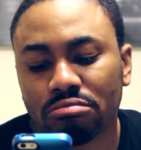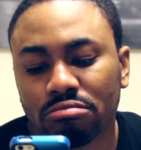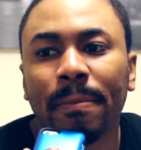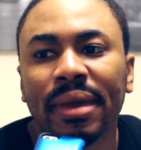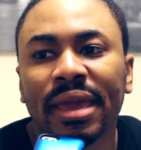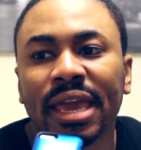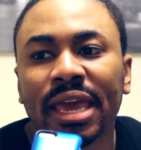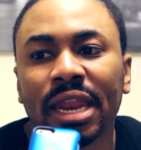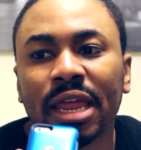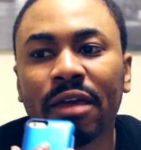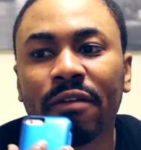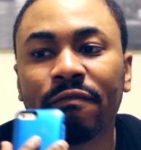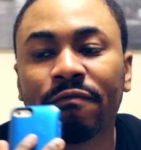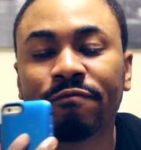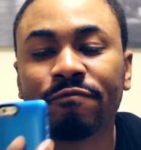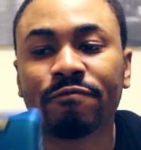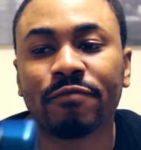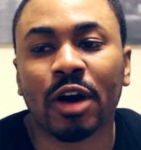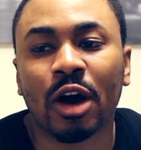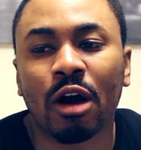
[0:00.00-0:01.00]
Being
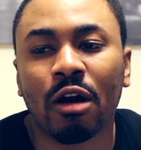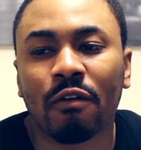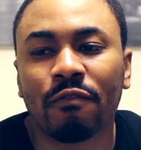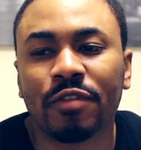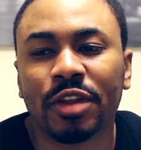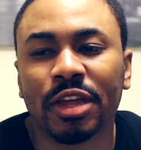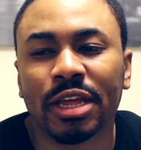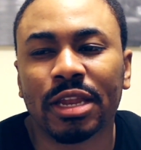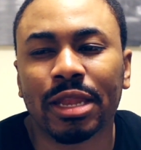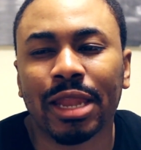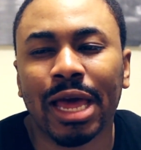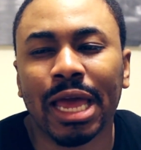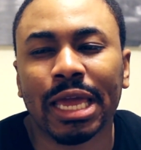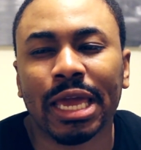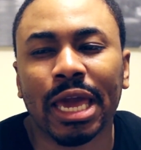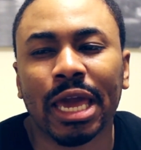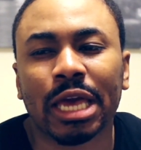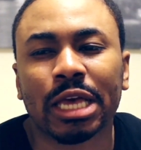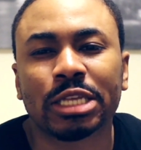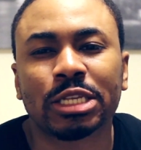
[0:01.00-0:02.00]
involved in,
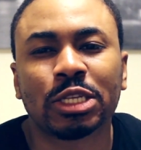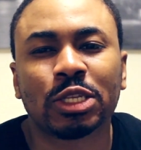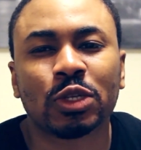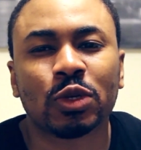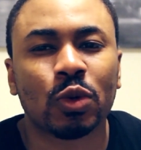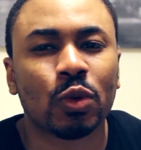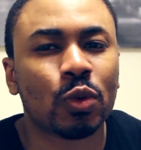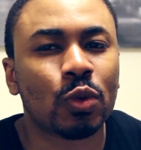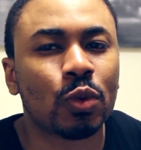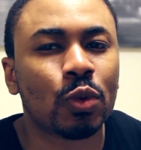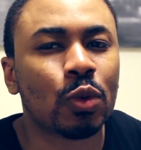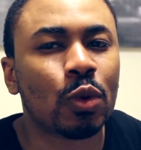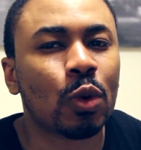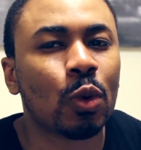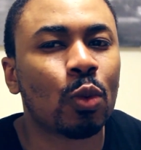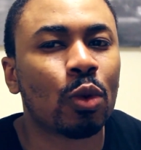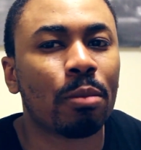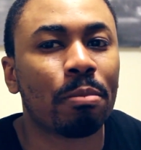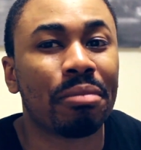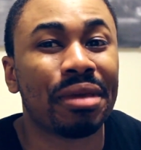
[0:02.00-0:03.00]
like at school,
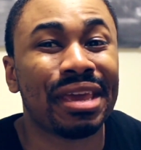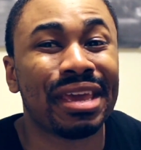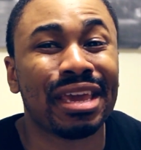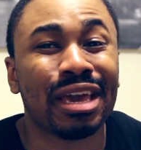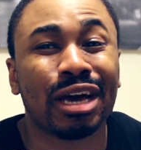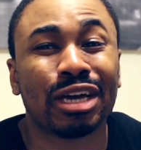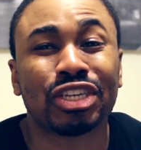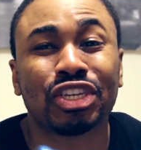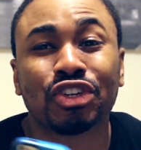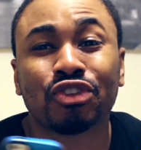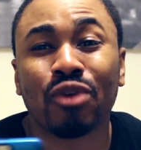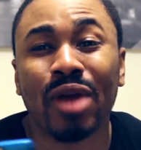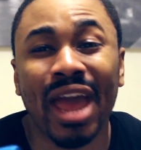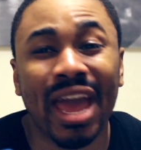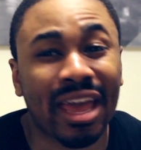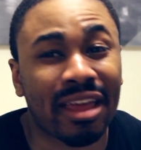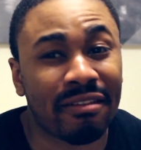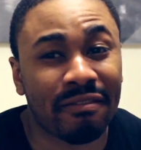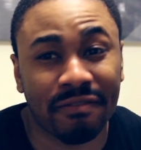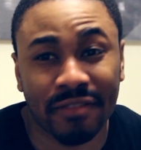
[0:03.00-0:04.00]
would be
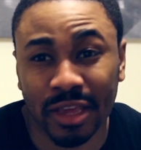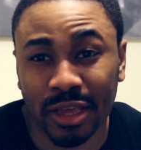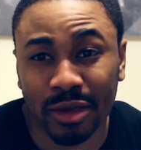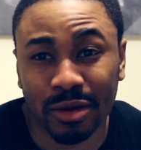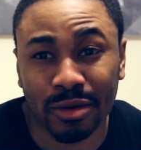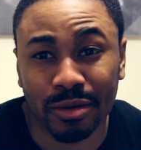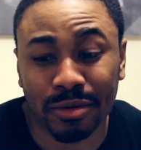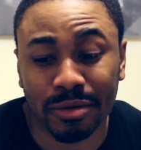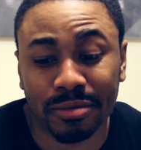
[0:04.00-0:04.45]
track and field.